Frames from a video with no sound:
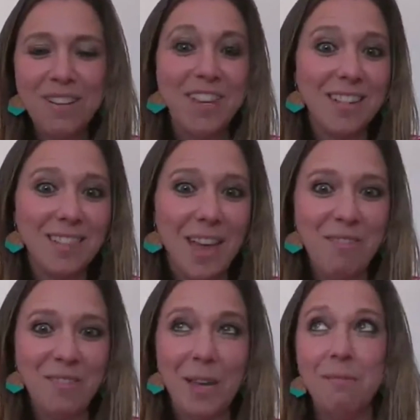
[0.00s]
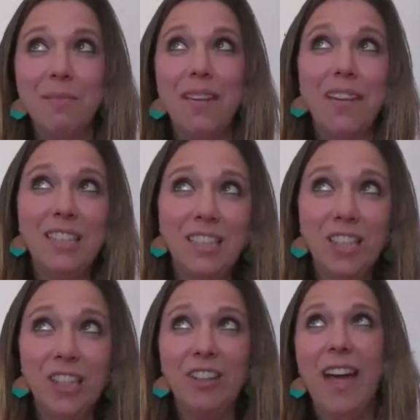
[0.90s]
We just have some
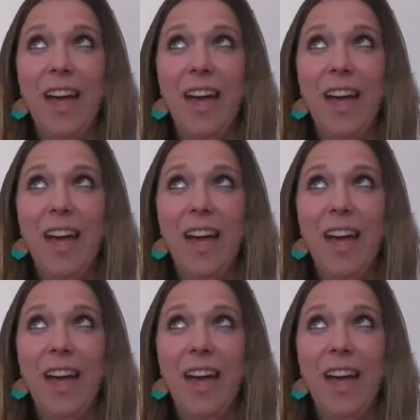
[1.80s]
issue